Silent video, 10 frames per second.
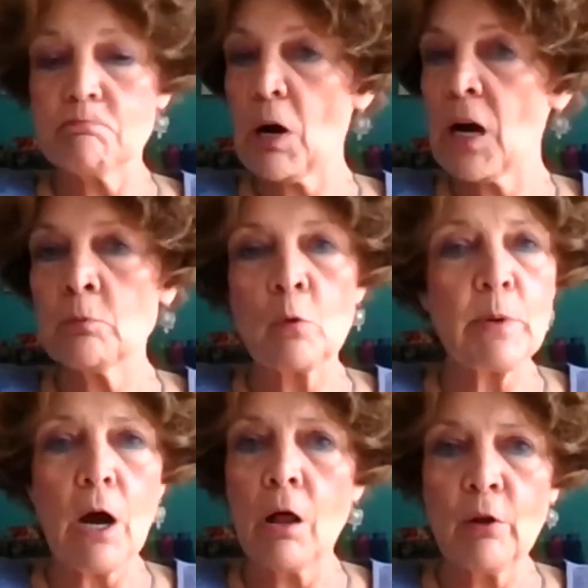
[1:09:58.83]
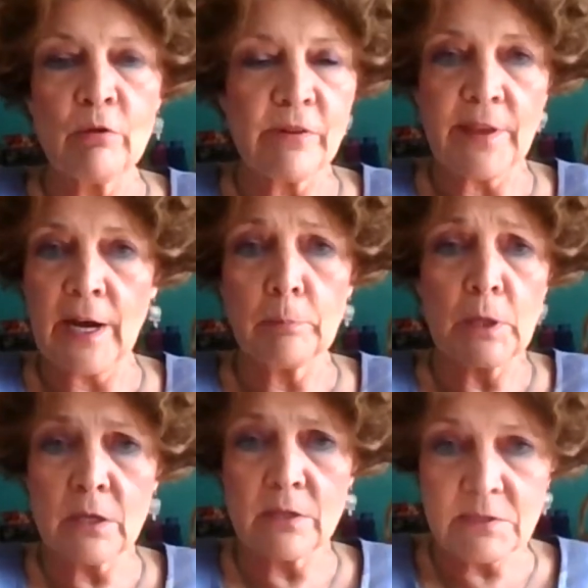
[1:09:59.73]
Biden will be all over that
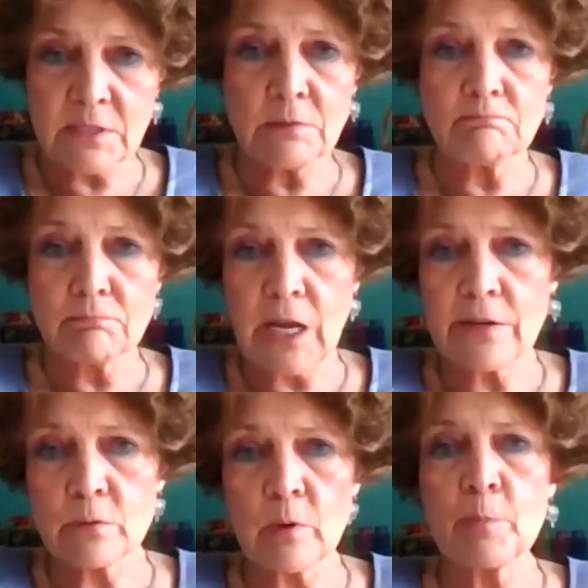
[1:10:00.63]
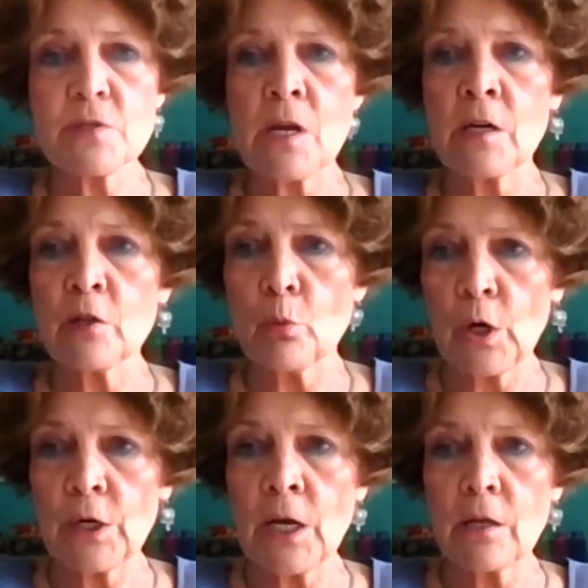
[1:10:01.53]
because he likes representing the
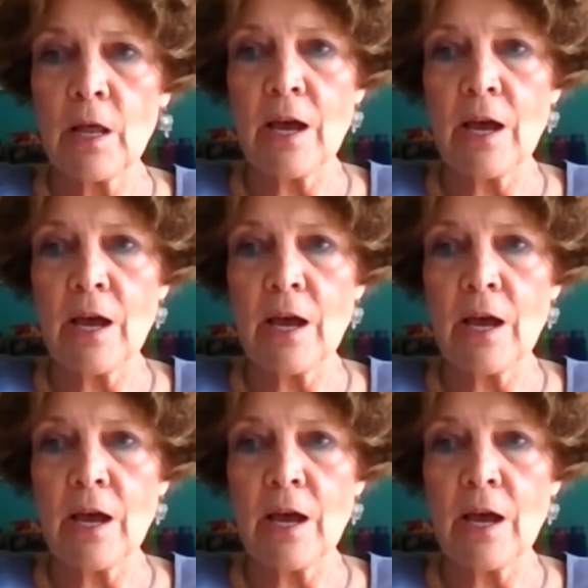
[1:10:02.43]
working